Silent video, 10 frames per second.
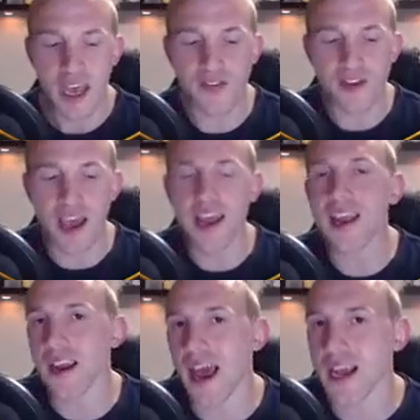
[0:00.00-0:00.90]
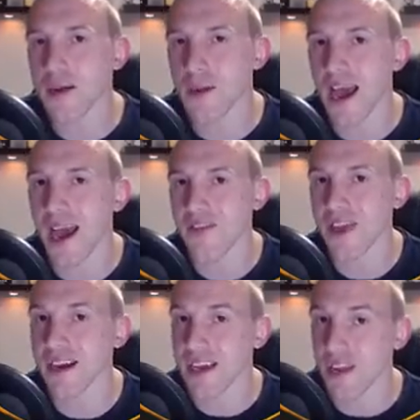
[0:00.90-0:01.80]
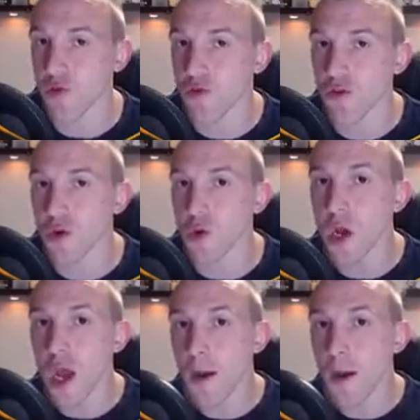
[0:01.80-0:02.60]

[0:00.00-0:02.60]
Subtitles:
If there's any lagging behind, they'll get through,